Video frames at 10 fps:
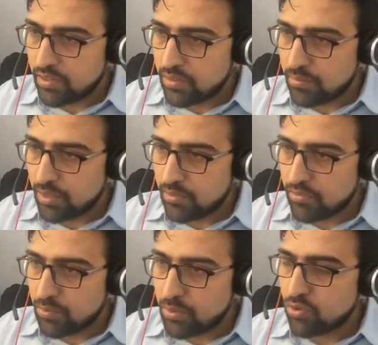
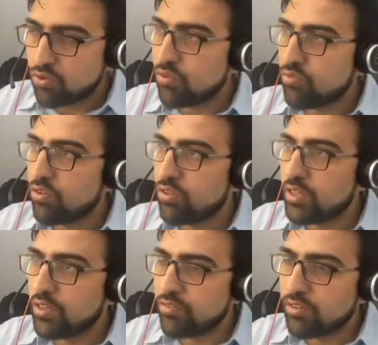It would be useful for
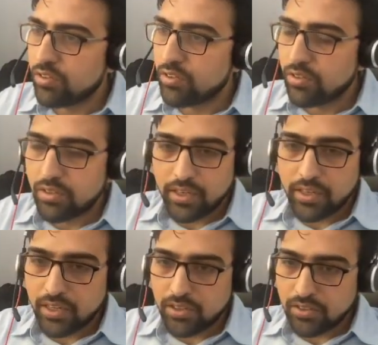the further
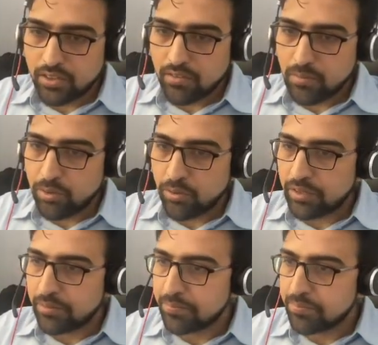integration that we'll be doing.